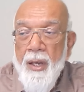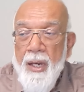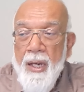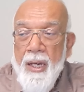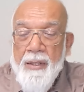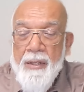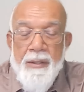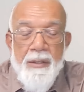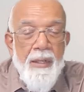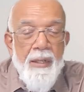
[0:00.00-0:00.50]

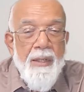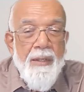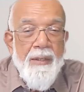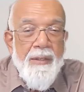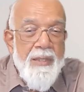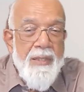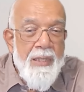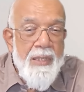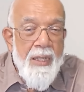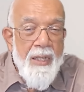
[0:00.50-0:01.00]
And
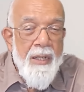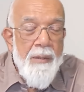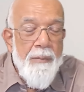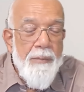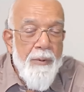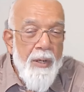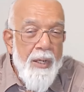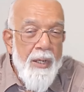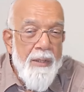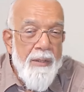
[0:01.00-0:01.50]
the
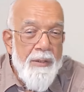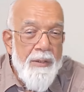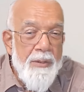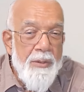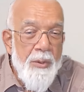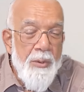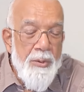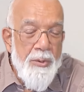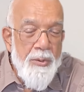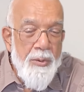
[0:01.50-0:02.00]
second point
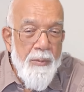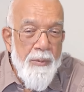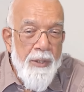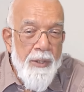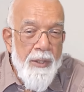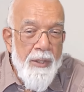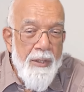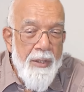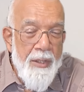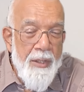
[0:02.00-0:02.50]
is also
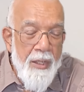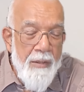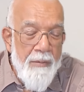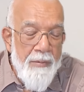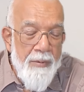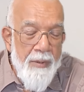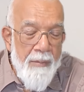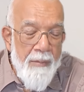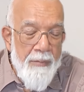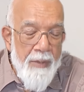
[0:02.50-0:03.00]
being
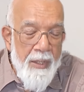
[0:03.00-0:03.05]
carefree.